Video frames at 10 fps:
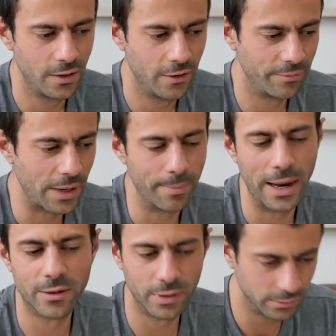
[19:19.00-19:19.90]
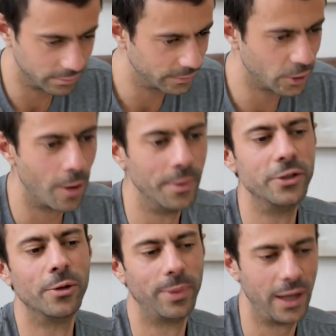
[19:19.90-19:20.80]
of my background come
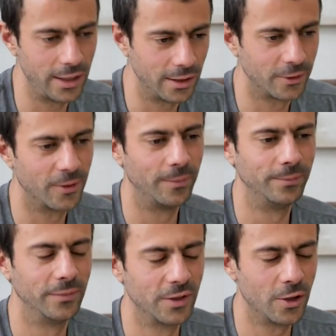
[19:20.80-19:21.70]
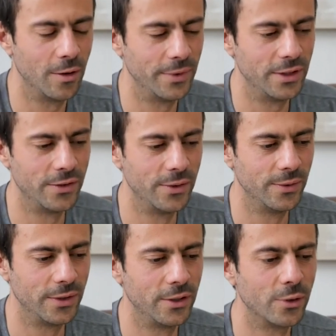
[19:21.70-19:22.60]
into play and come, come into,
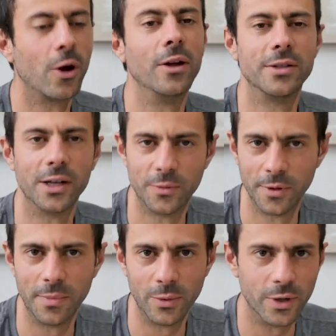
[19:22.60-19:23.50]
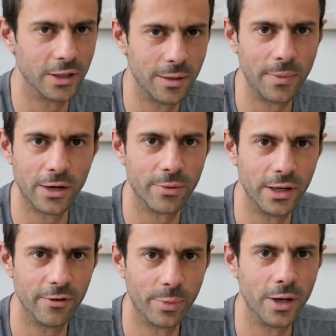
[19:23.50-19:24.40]
into contact with my work and my
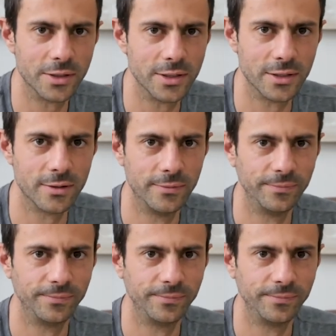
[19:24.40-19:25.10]
creative process.